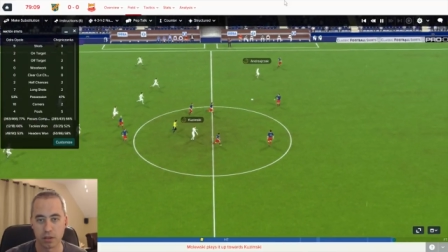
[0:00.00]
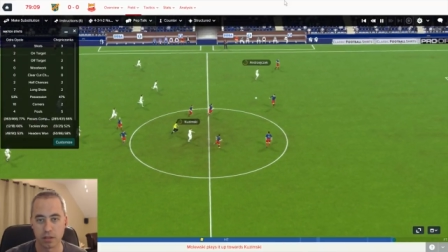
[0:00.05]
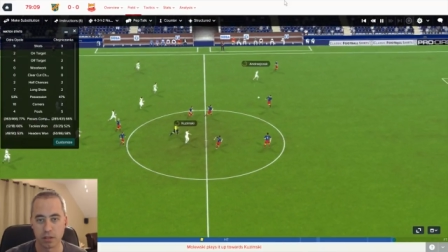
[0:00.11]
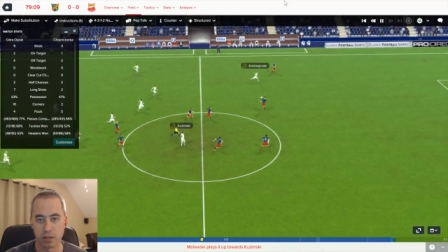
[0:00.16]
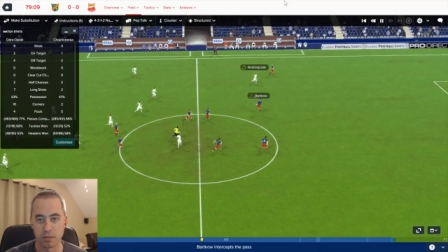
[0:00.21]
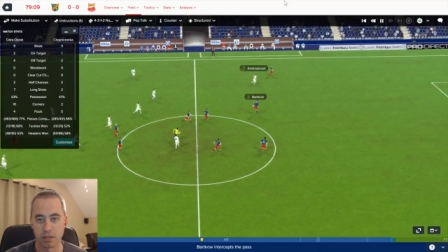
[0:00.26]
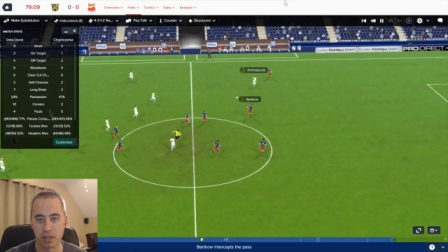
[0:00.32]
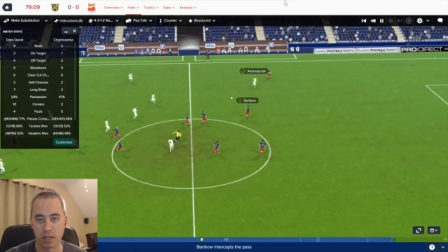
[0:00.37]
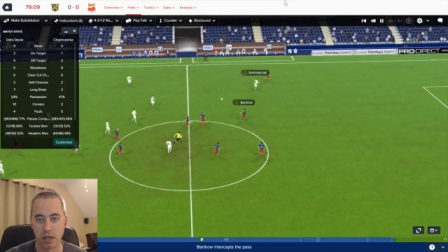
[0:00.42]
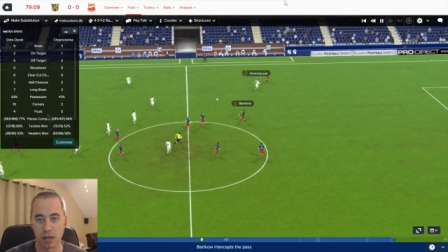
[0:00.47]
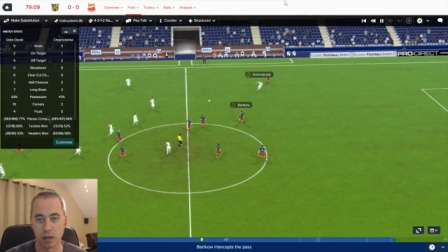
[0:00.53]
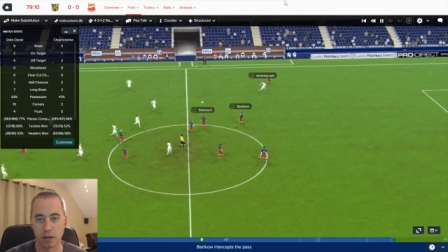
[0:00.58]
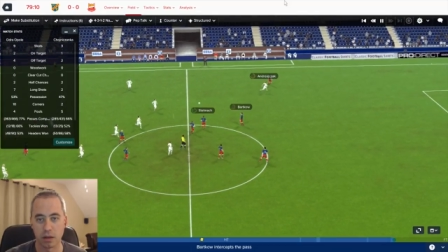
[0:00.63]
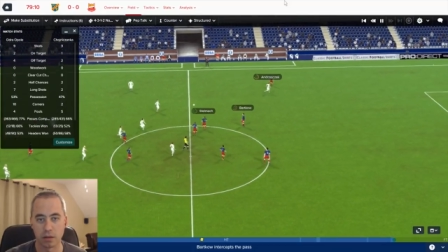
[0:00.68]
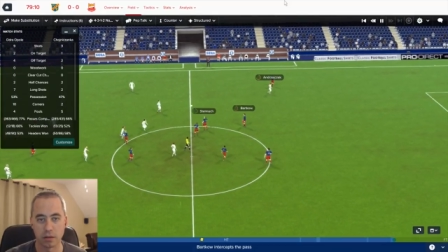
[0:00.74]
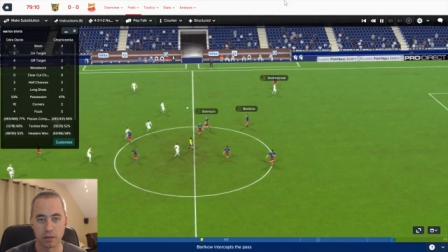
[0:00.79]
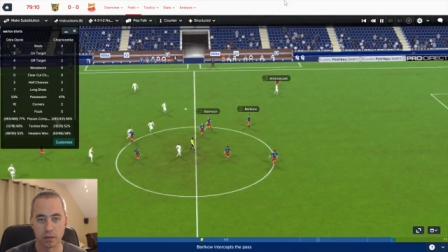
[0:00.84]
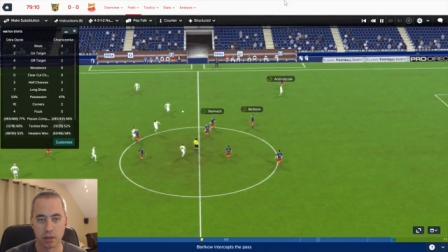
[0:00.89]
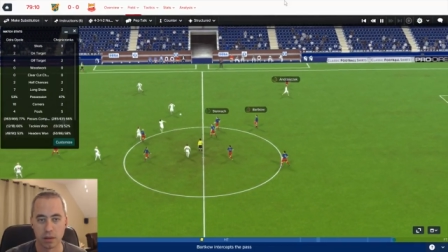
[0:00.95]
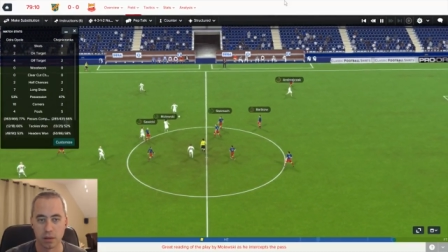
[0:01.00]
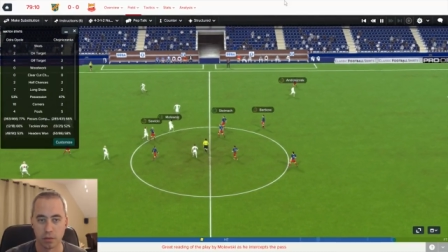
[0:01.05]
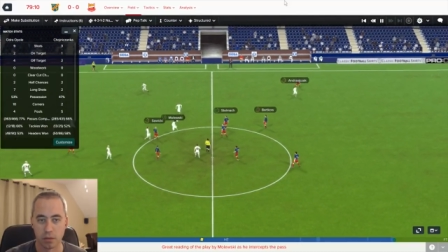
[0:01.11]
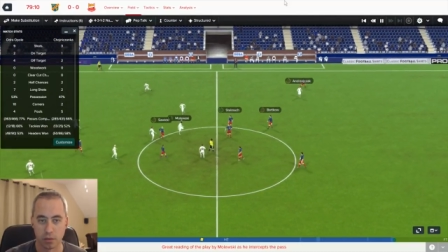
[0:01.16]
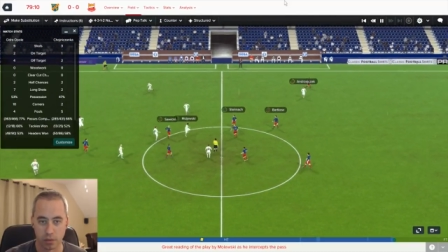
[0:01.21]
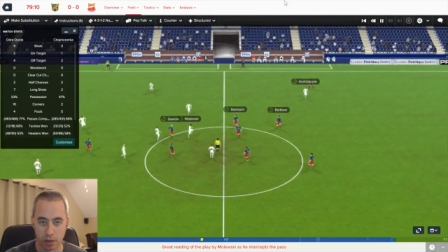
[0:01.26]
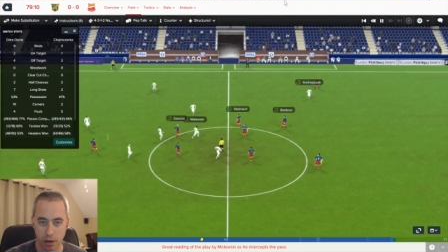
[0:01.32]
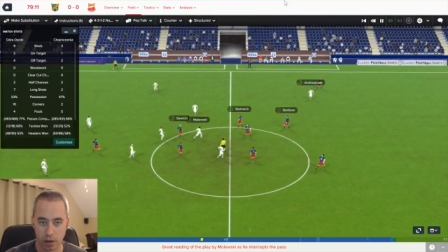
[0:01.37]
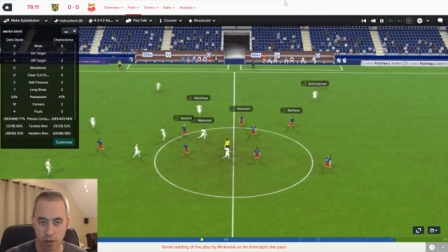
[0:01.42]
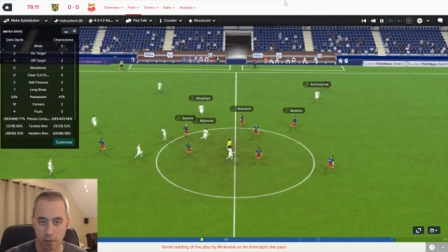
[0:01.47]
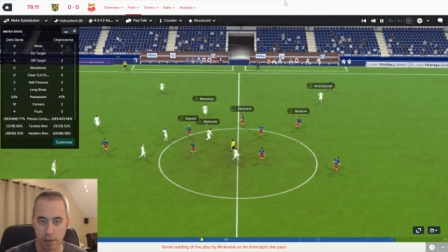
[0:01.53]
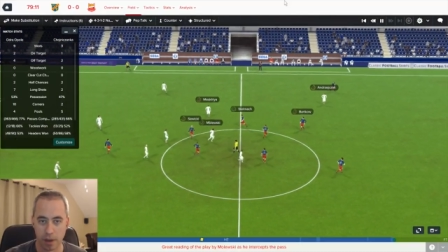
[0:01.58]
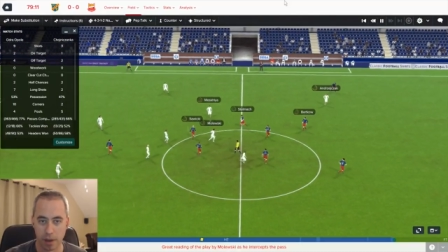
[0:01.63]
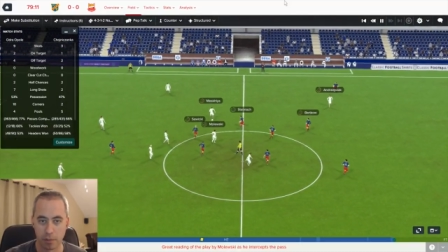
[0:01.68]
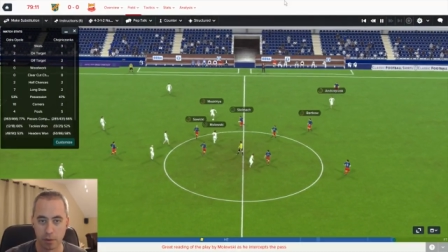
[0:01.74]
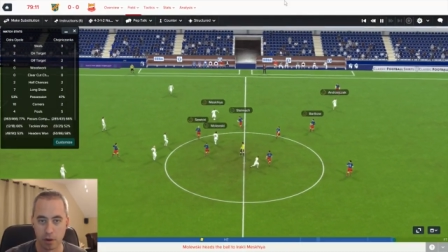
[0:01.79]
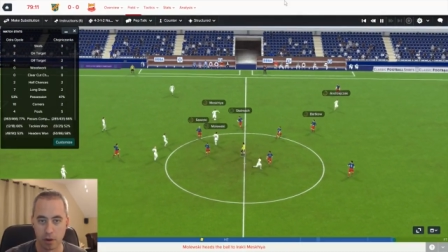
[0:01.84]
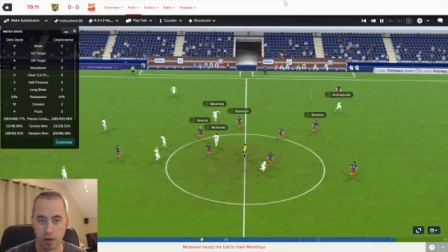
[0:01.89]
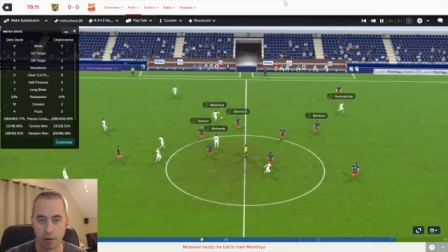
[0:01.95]
Kazimski with another
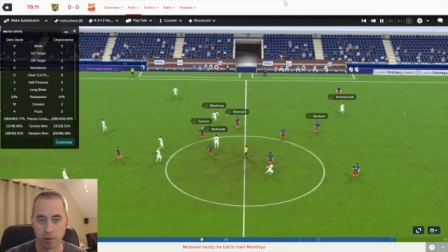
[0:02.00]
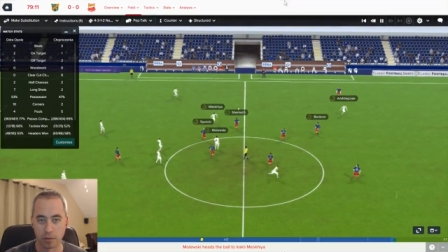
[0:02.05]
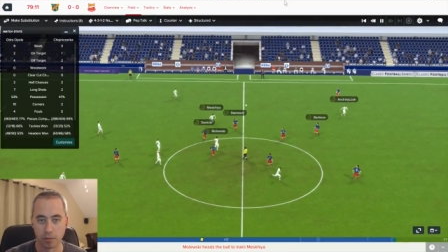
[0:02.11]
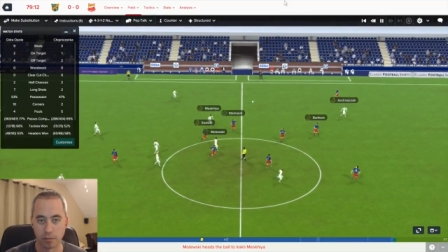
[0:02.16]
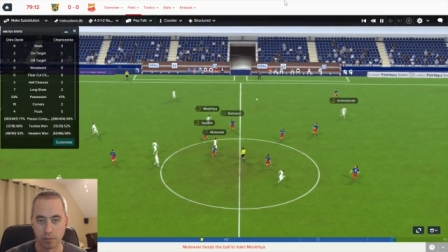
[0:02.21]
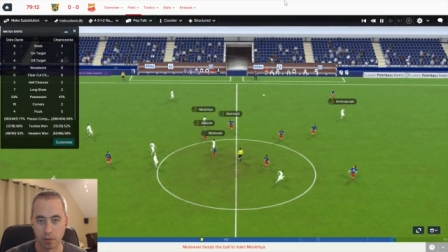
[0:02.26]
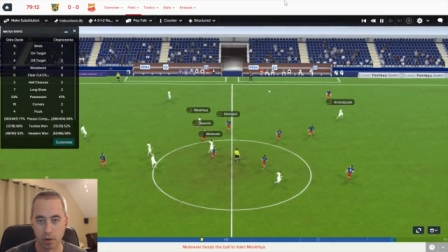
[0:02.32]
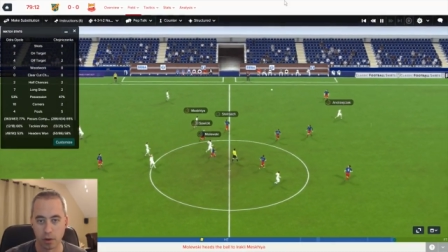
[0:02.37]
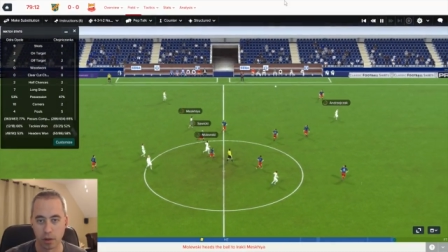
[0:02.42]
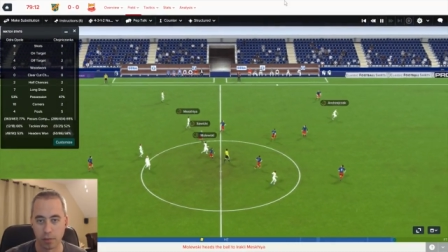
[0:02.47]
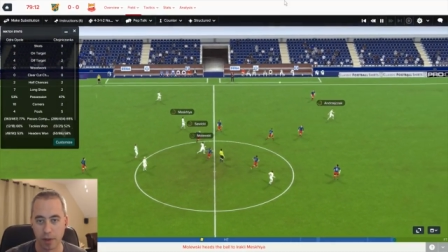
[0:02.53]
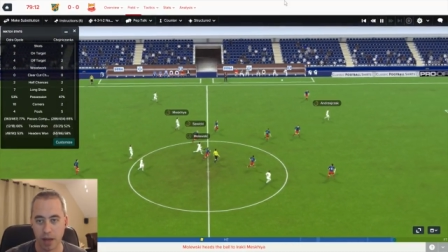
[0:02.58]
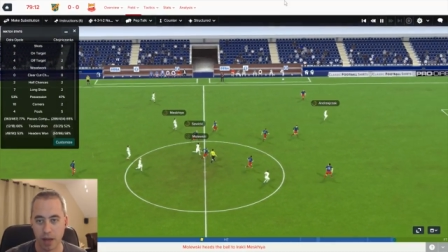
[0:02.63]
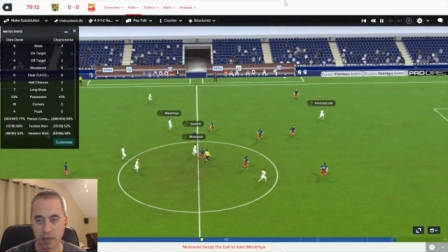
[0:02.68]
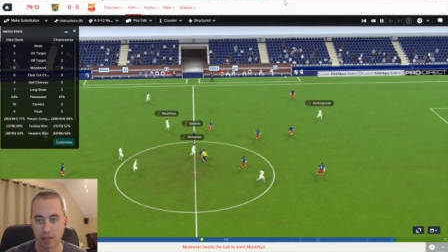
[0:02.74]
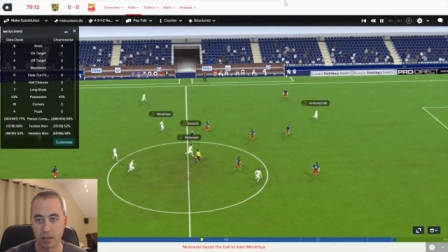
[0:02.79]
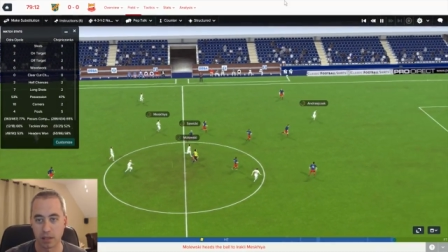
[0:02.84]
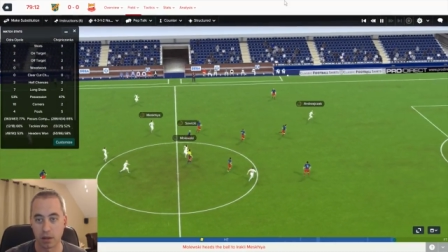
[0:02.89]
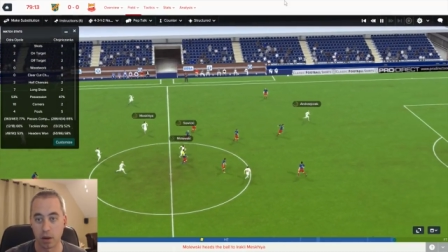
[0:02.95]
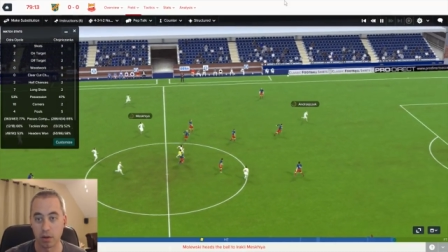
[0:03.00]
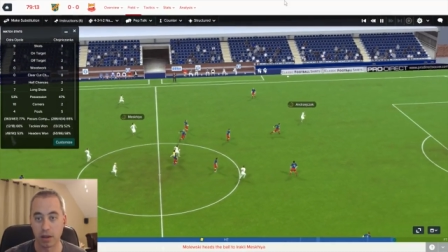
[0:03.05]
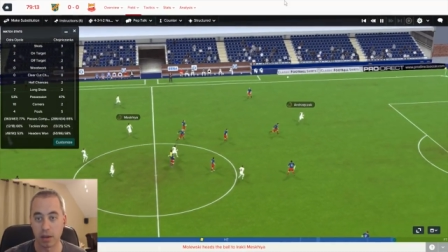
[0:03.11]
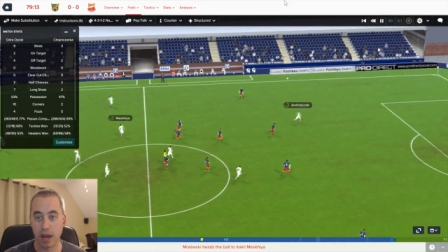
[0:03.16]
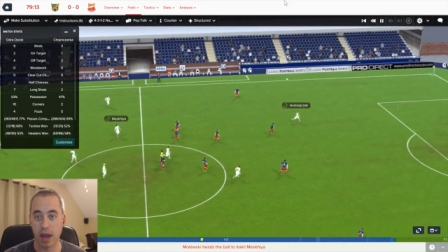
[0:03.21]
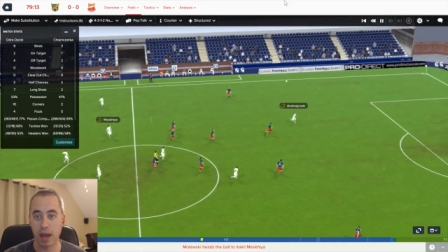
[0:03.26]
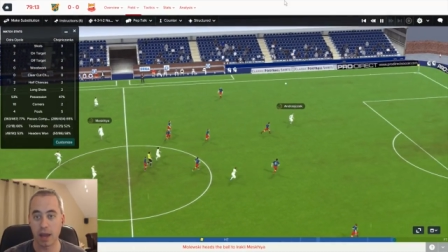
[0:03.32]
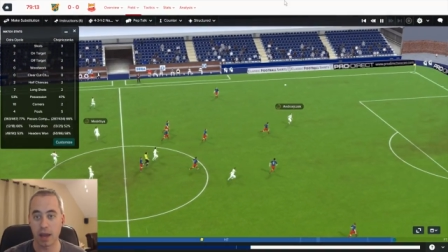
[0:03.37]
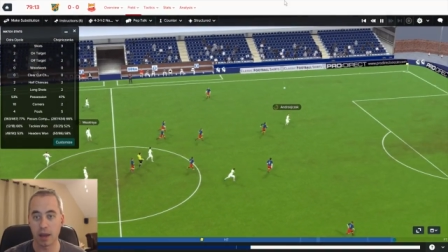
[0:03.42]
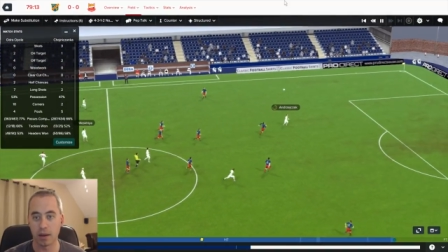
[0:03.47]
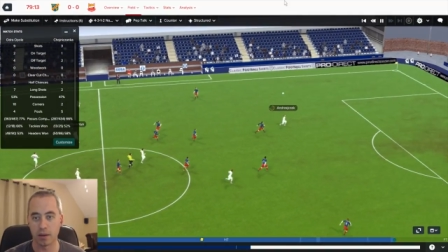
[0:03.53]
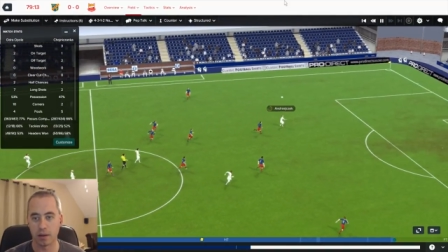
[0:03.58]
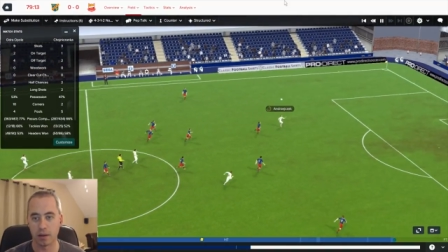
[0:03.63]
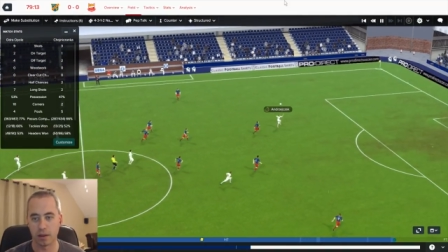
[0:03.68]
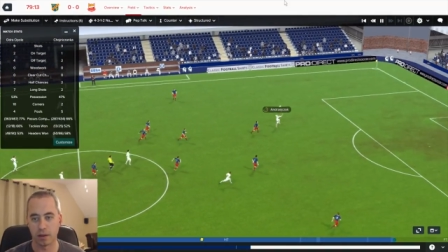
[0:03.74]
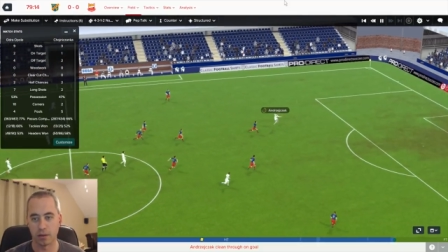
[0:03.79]
bad ball. Boy, the passing. Okay!